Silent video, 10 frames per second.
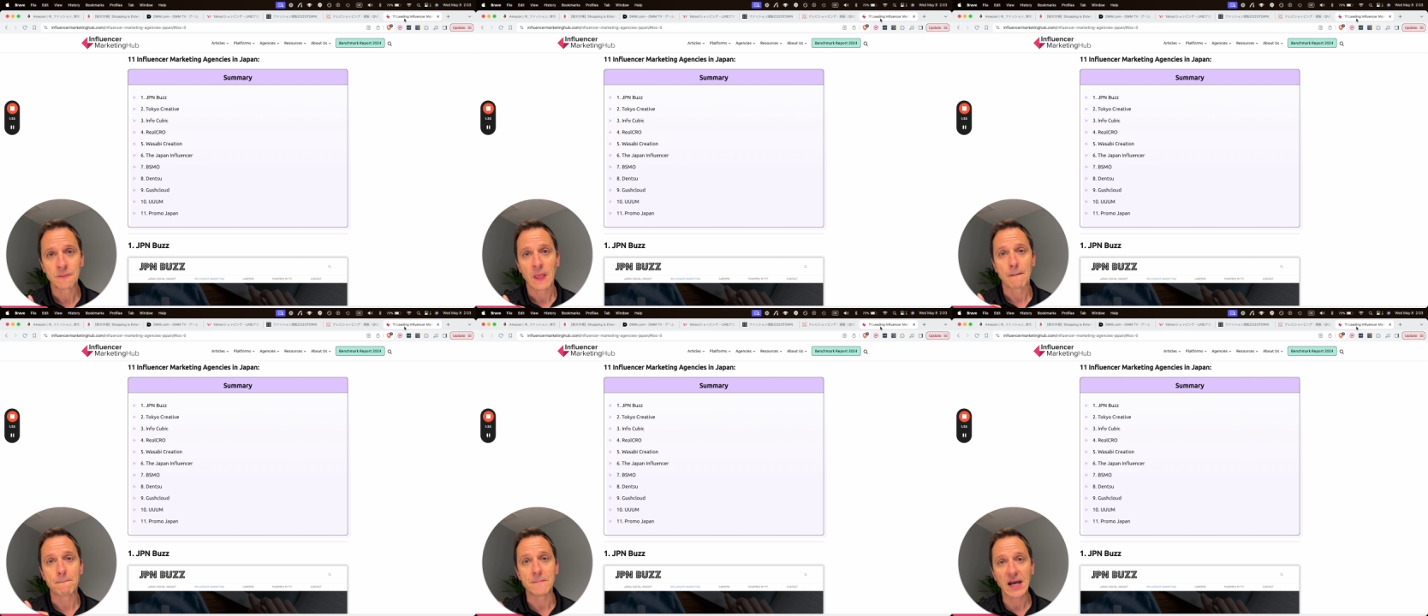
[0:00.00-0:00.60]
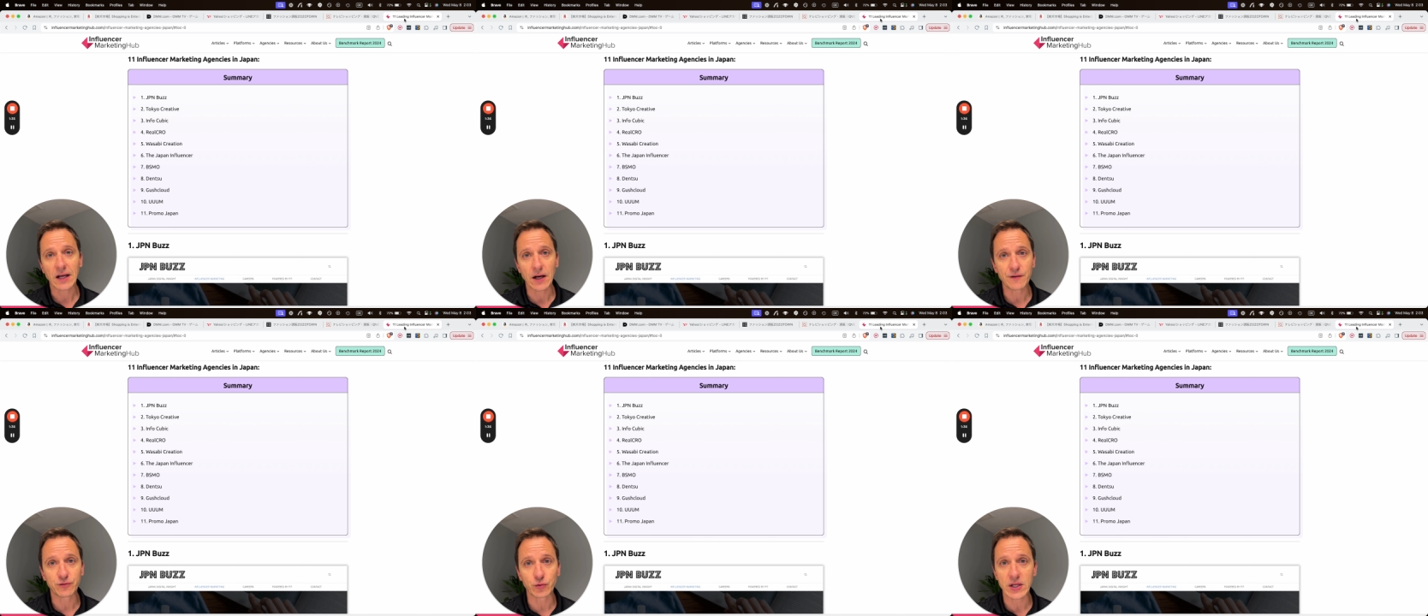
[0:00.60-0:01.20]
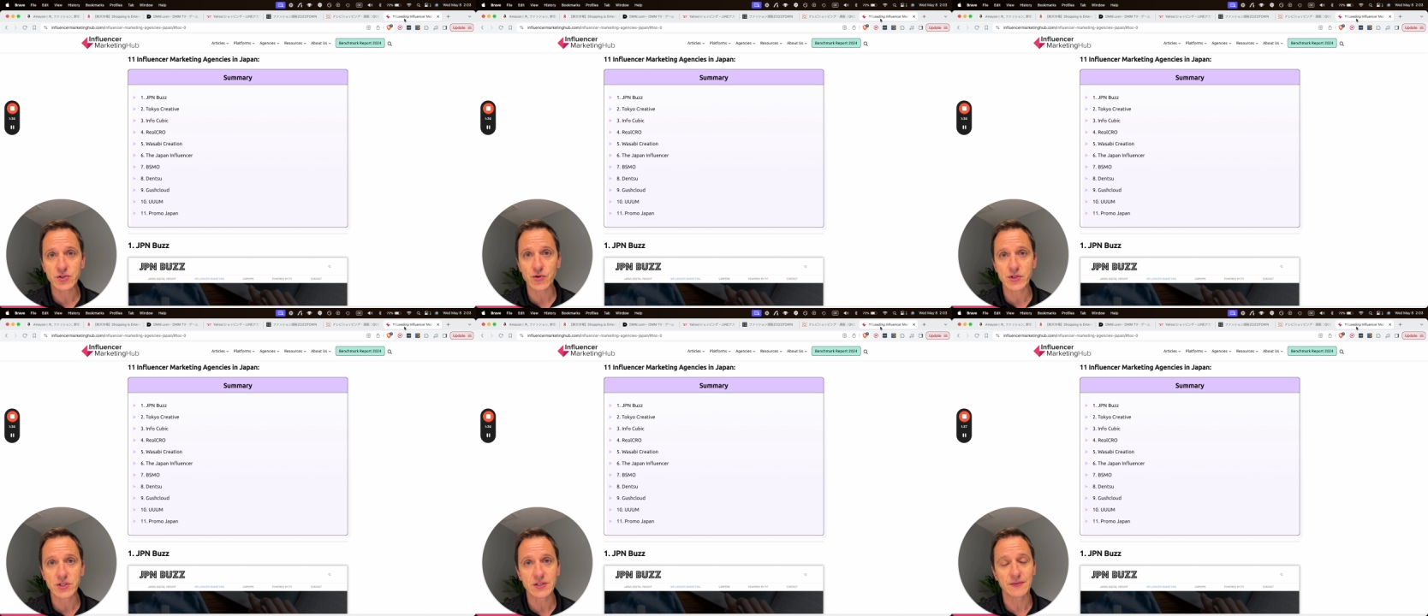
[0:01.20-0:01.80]
mega
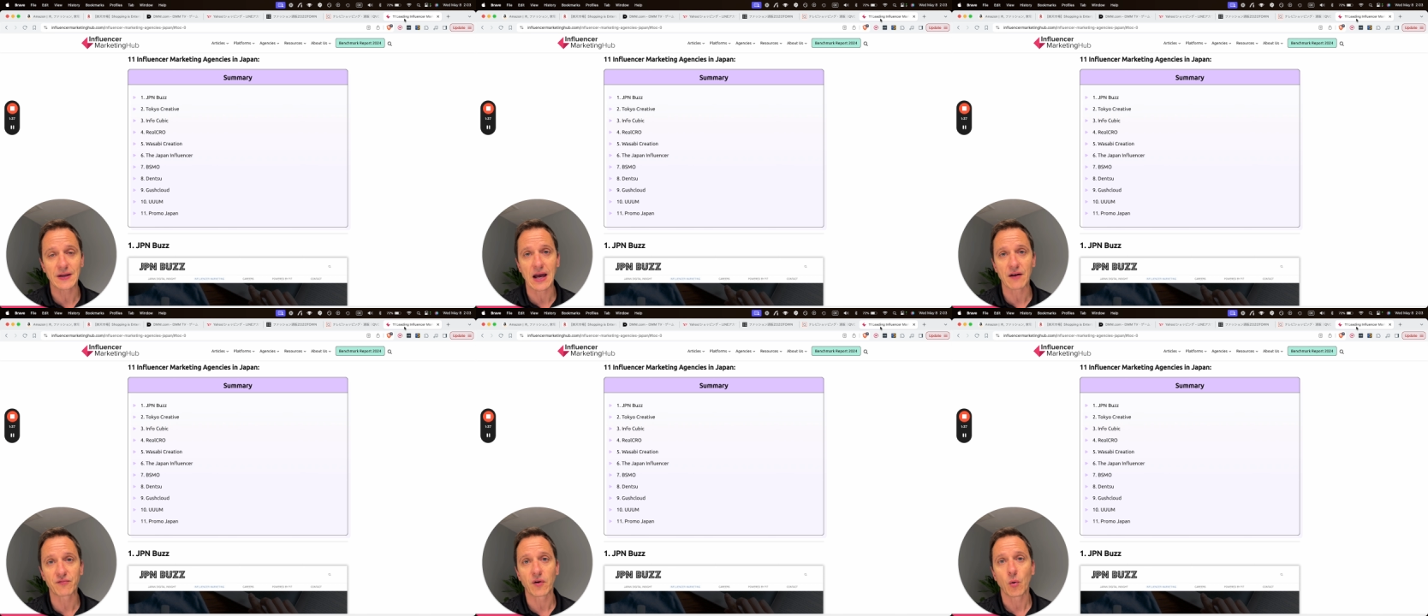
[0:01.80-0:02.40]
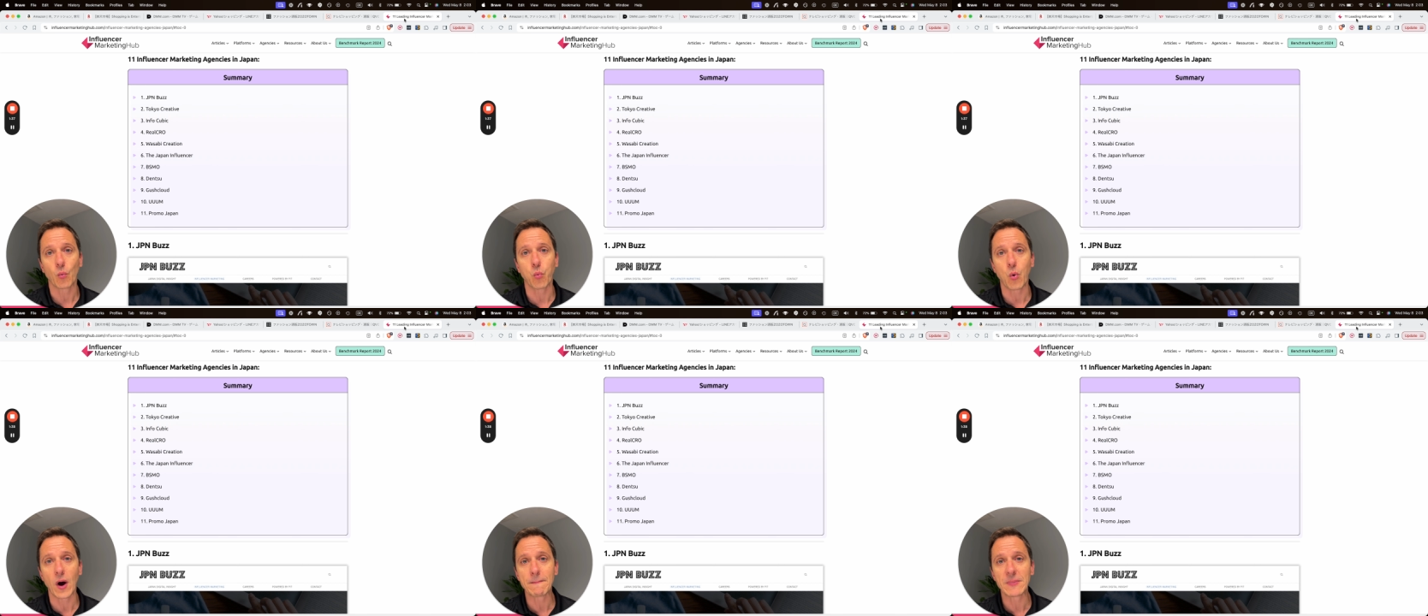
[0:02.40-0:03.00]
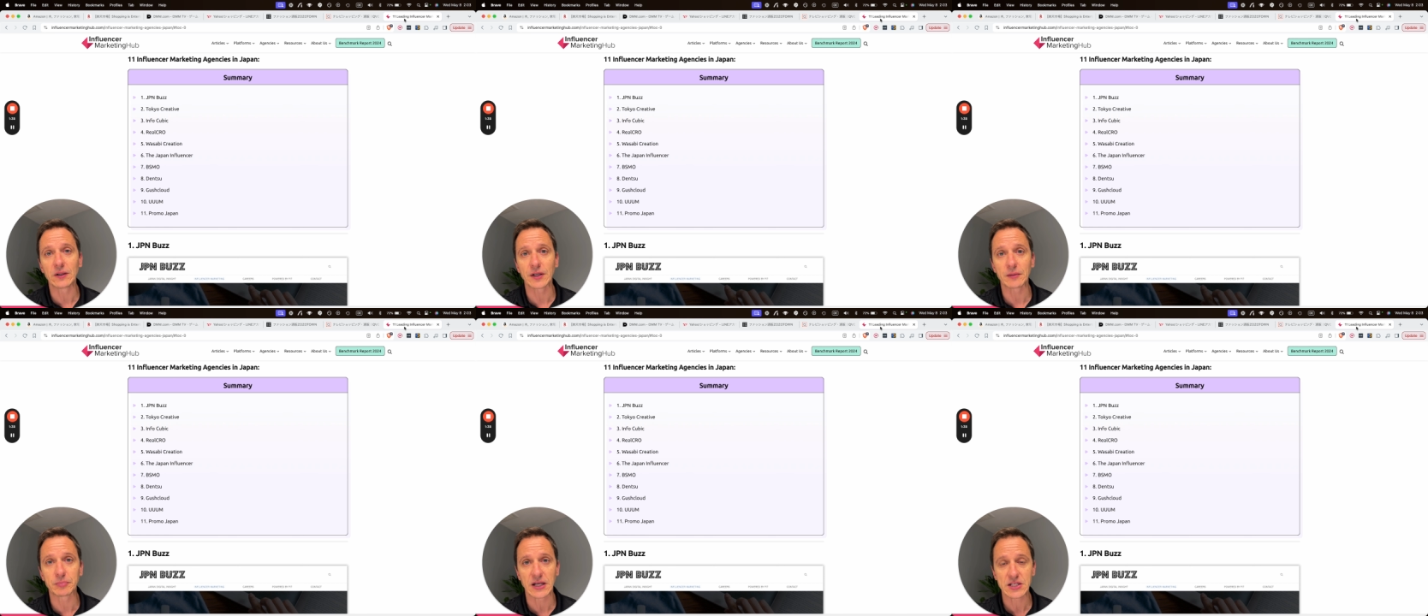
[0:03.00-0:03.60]
influencers that have 1
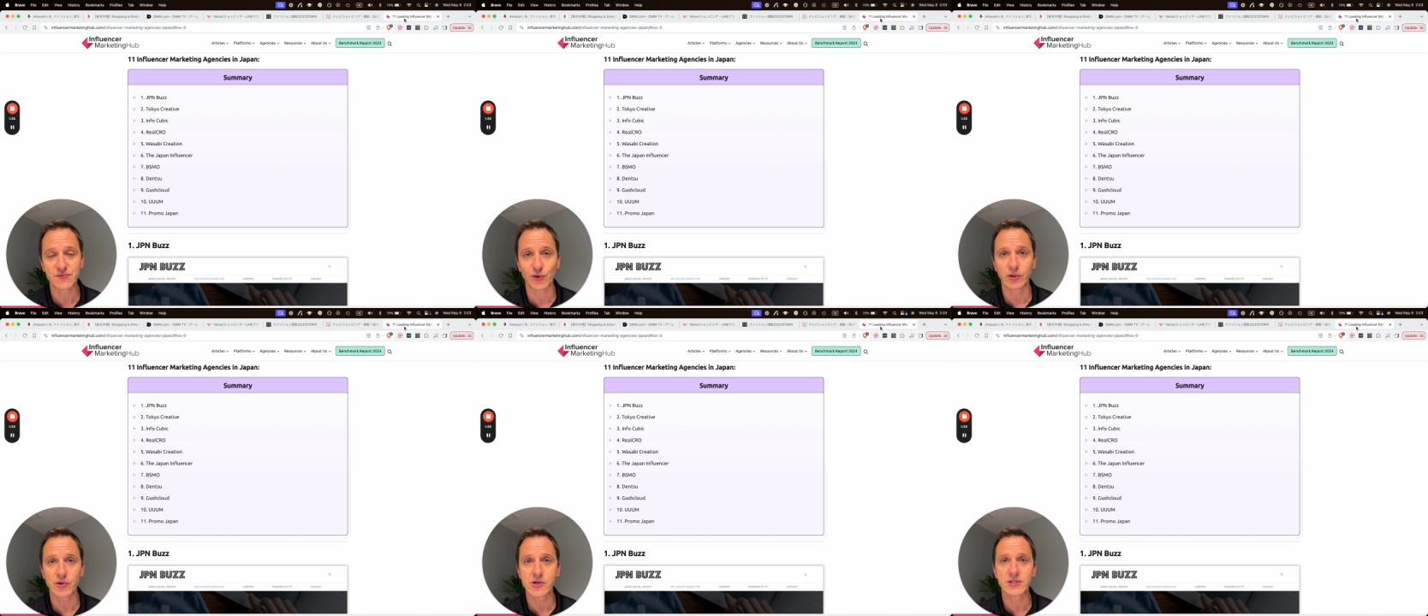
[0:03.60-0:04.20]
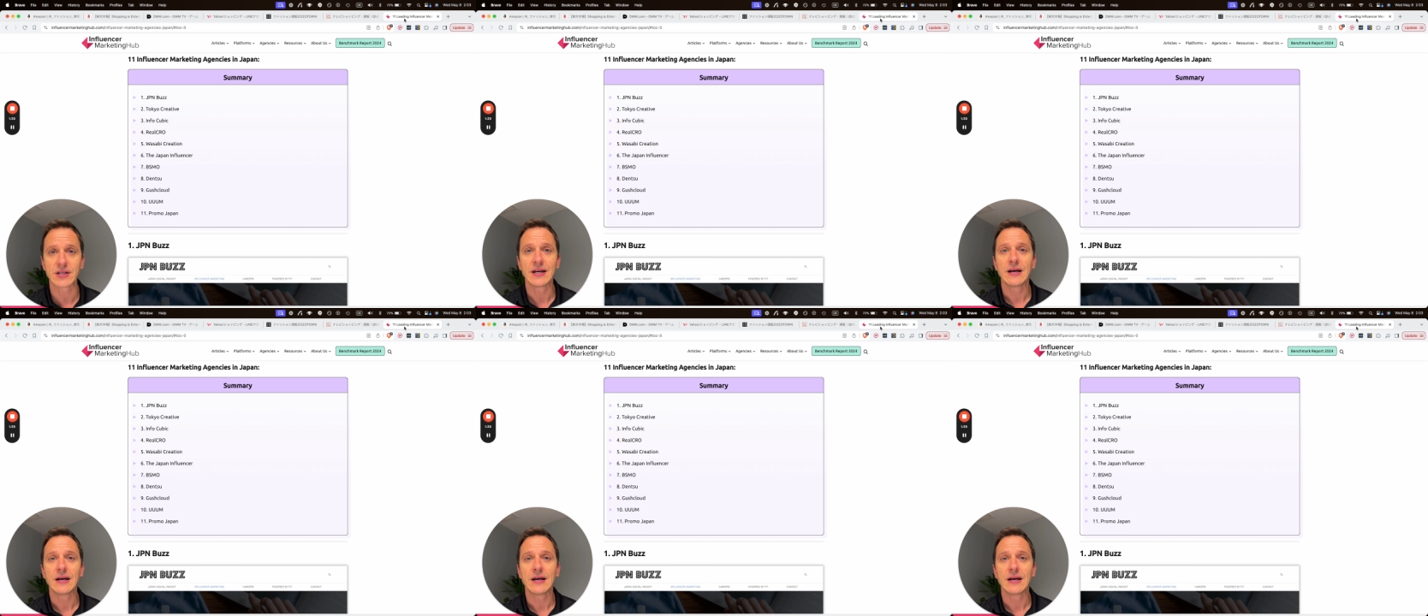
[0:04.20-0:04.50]
million plus followers,